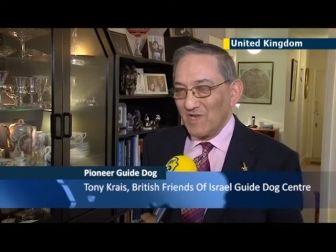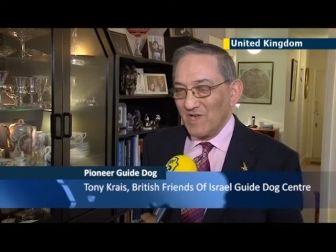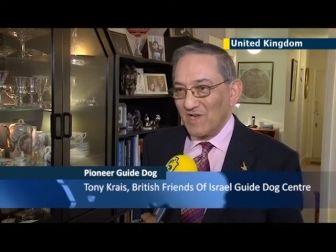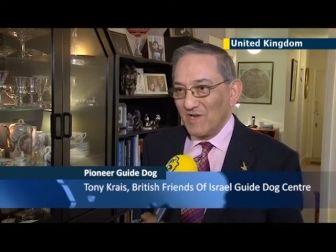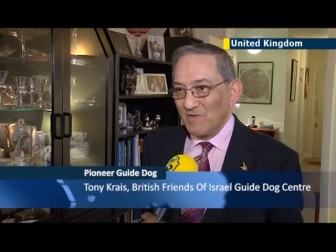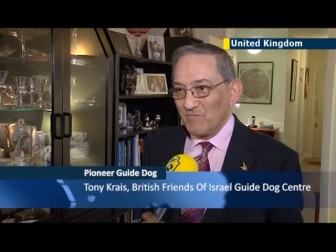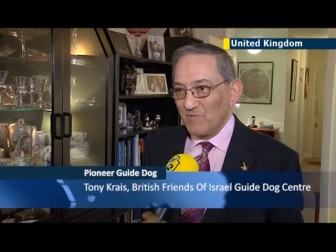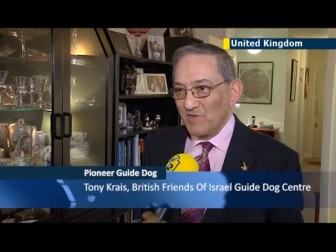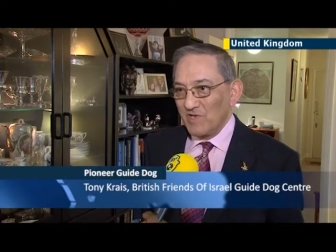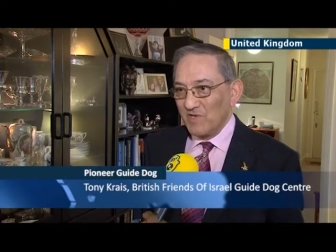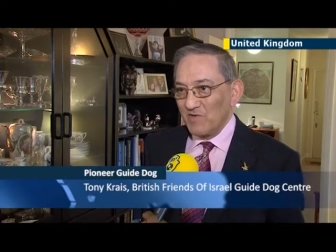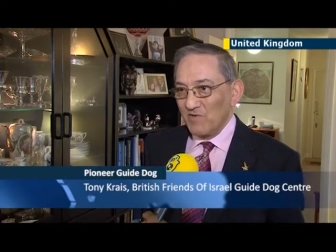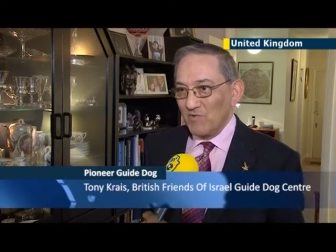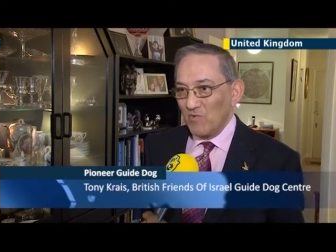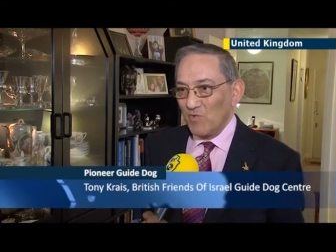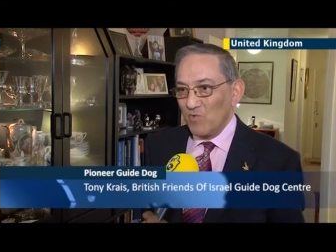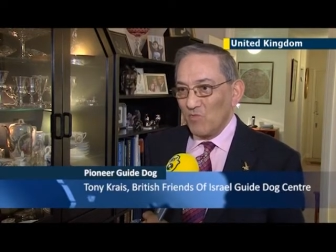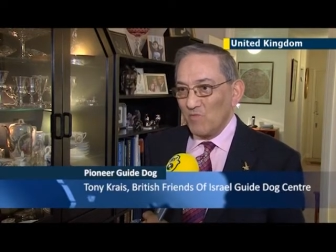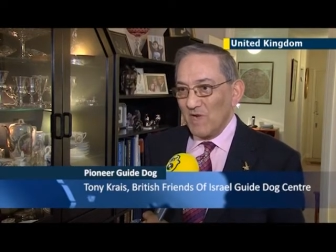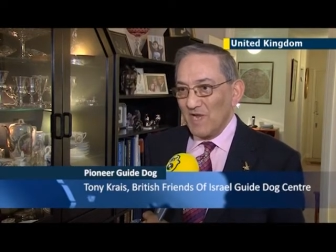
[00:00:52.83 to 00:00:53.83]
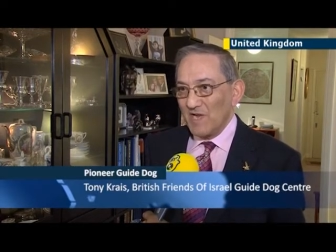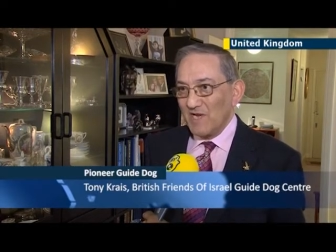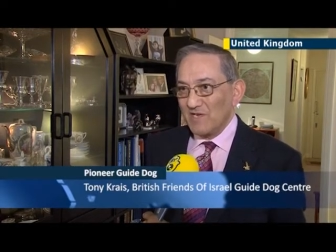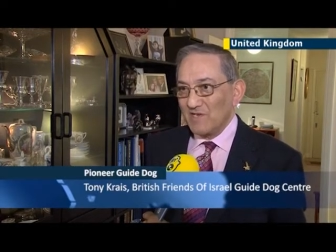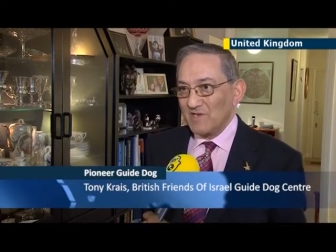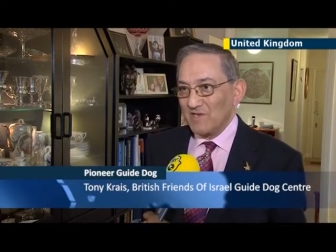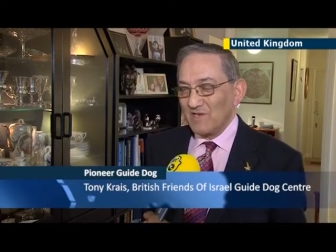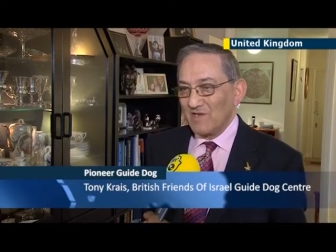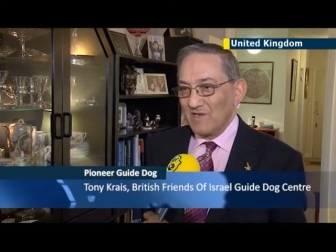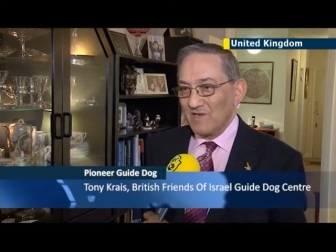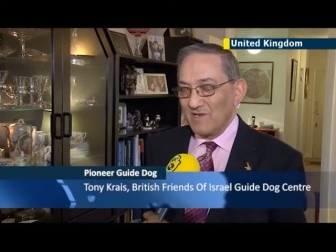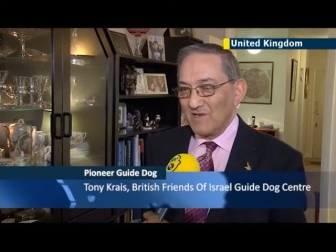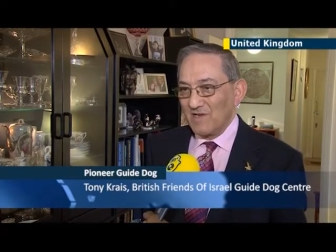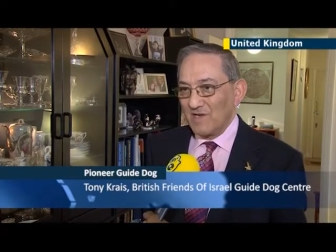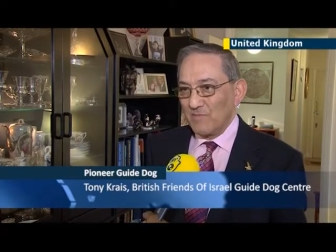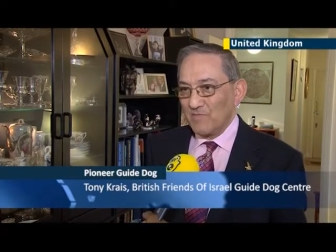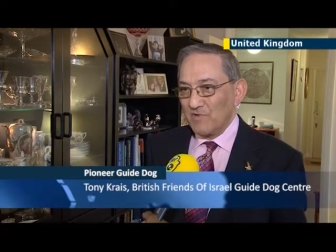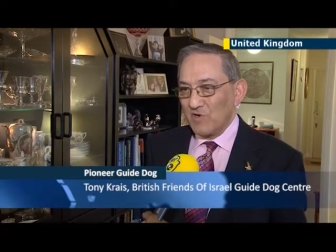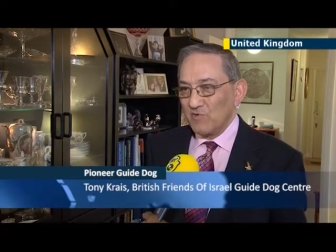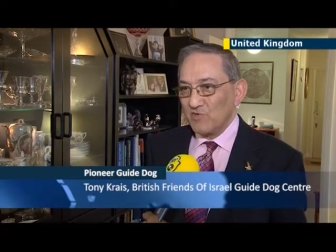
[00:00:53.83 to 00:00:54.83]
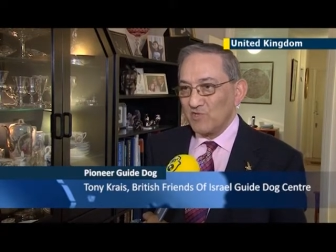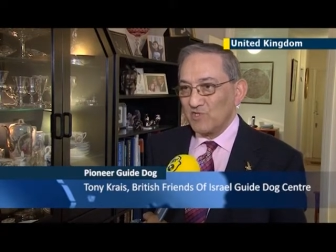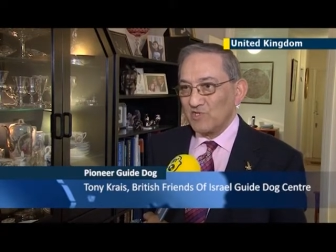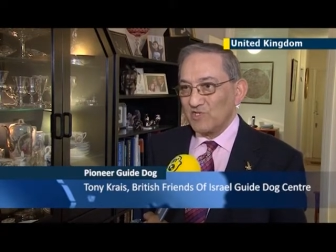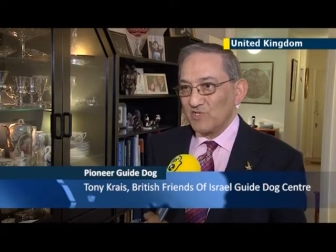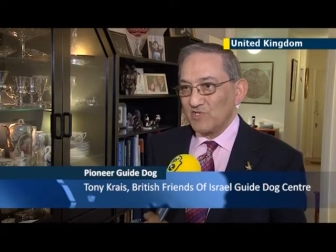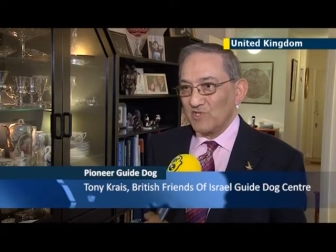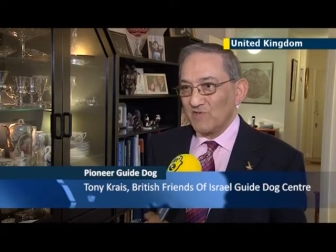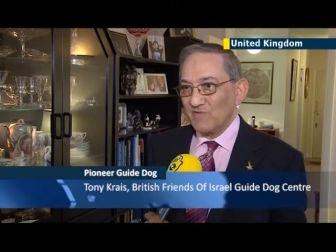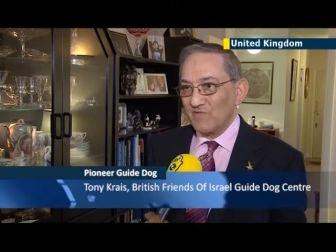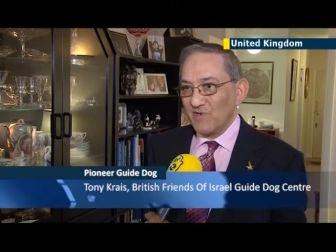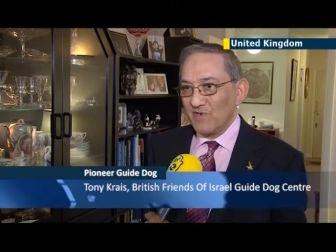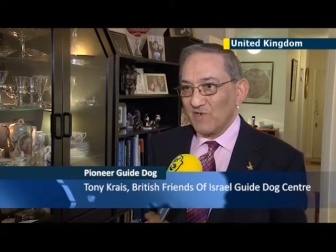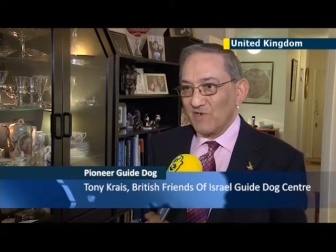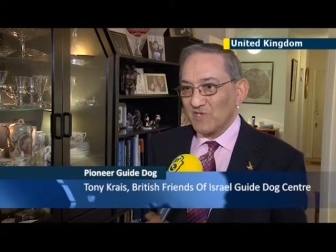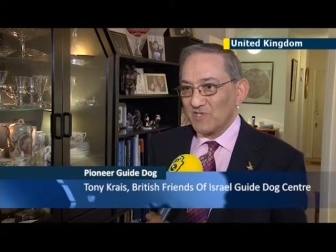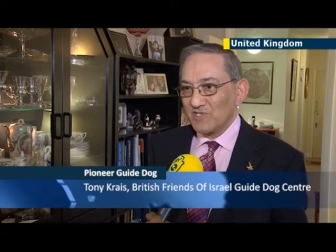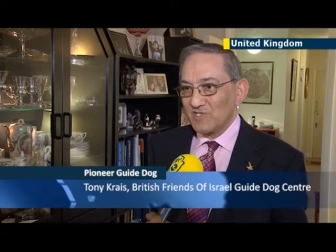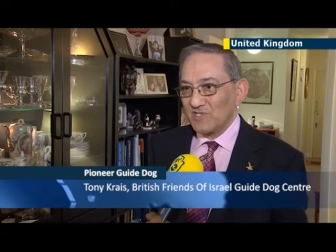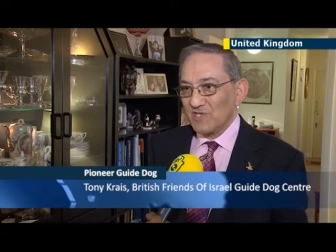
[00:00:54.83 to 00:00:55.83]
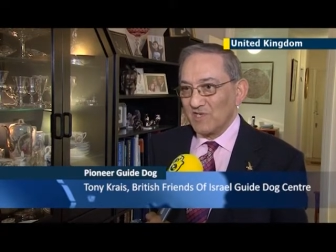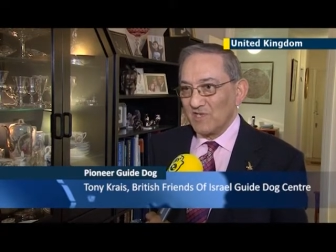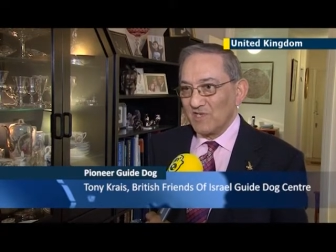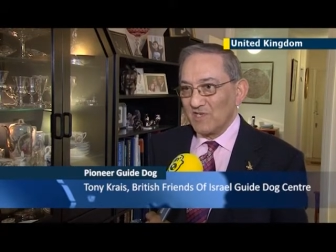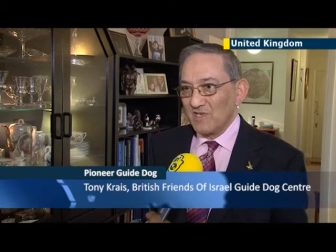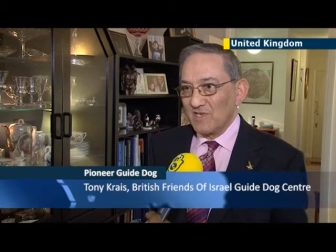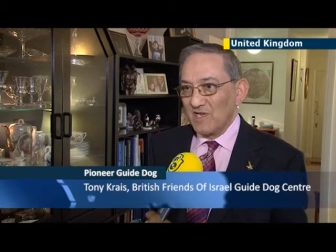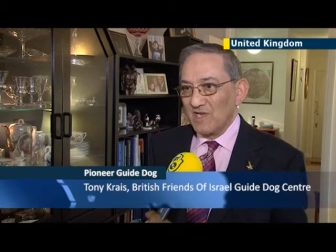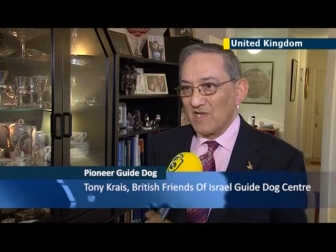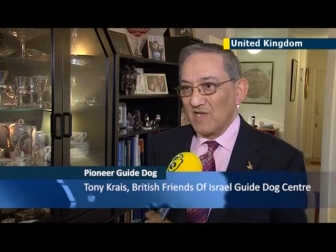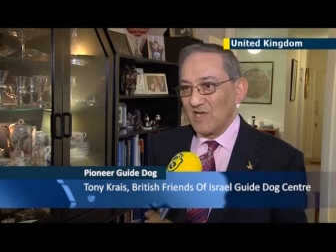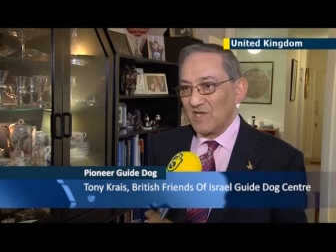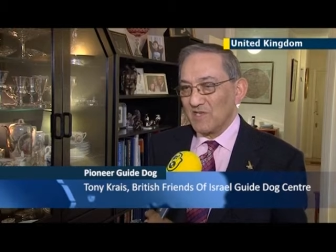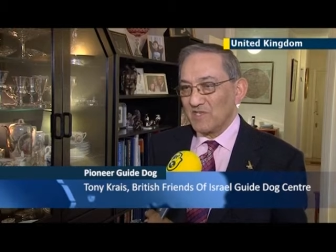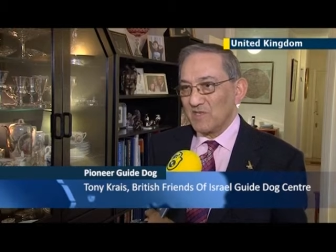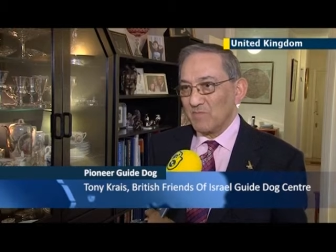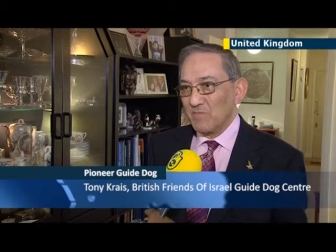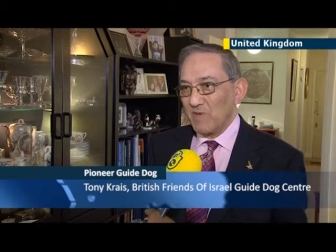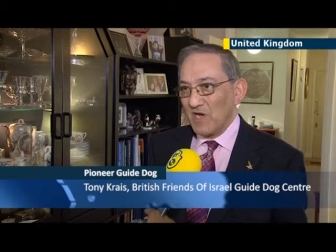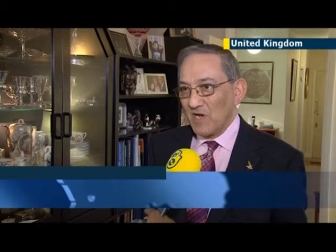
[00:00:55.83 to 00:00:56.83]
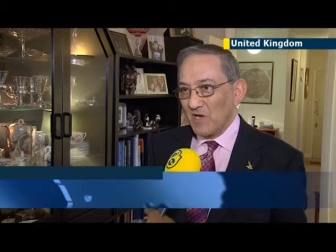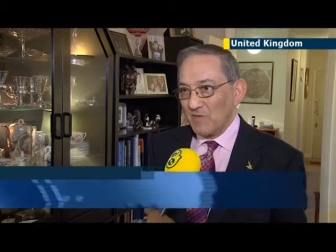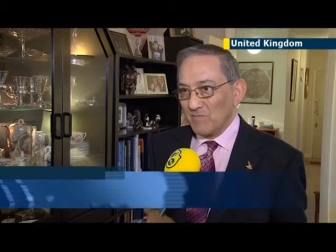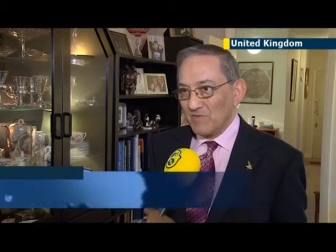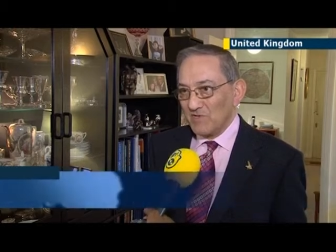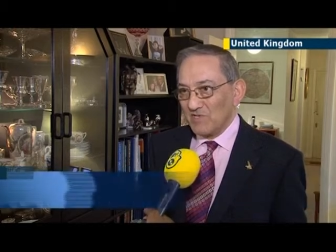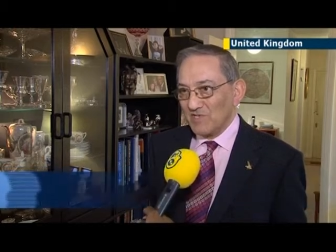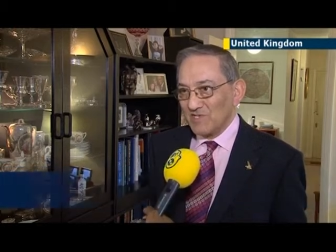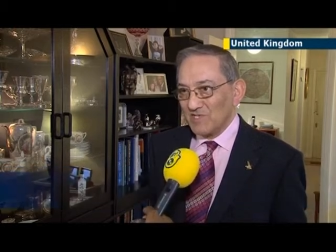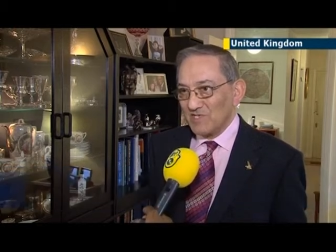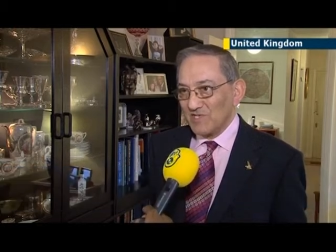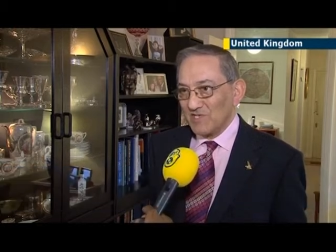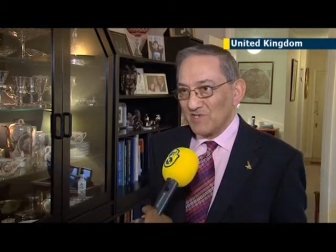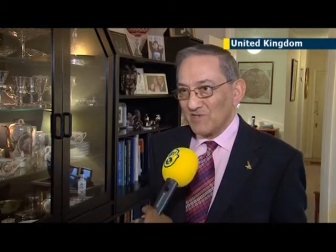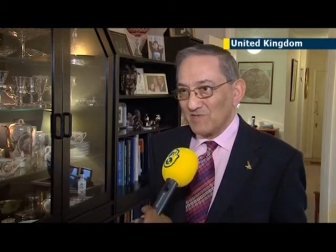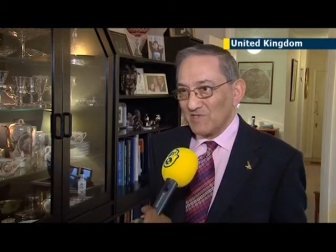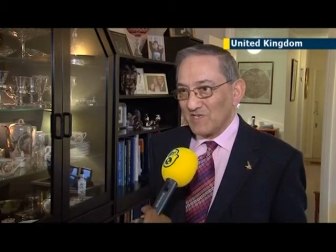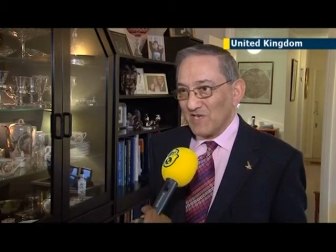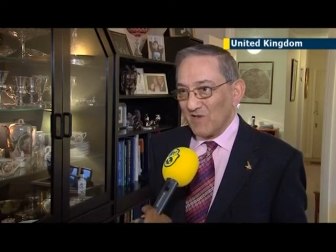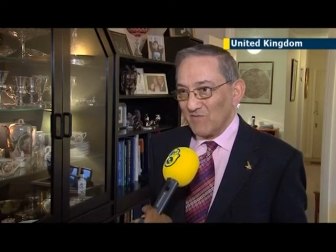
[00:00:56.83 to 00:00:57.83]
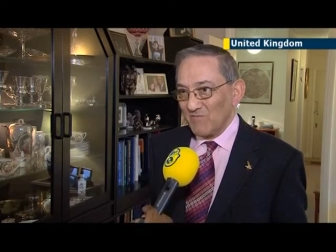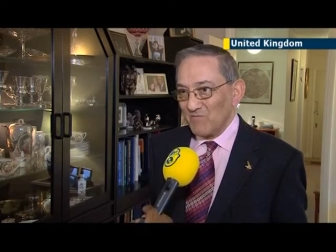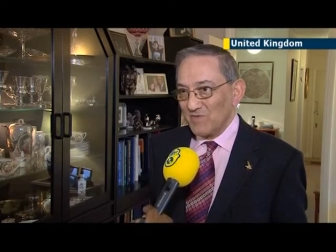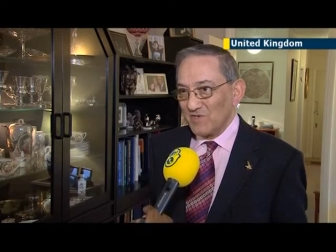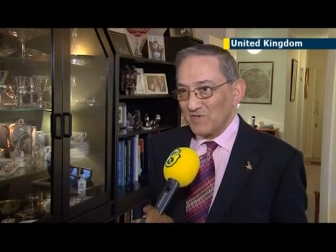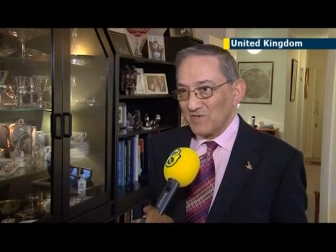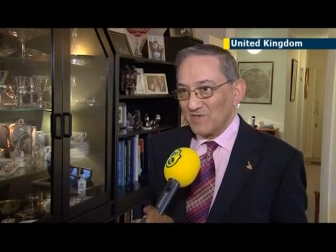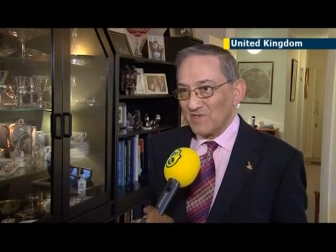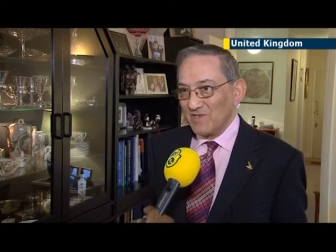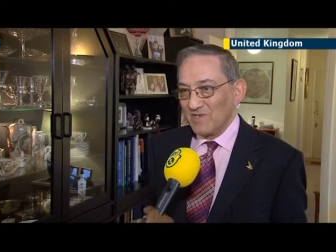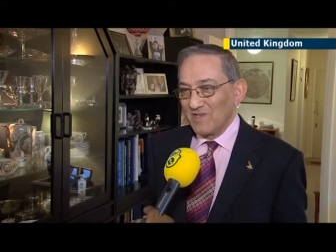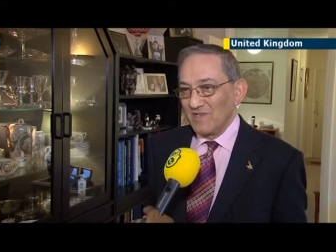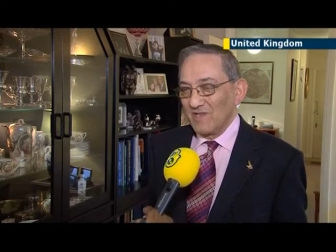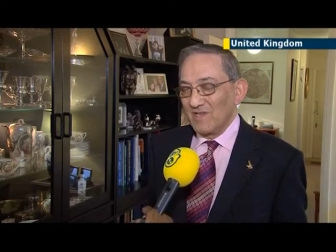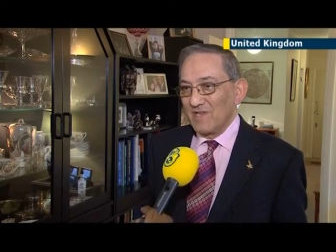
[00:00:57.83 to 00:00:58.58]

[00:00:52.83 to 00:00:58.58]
uh, we all made uh, approaches to the various uh, departments in government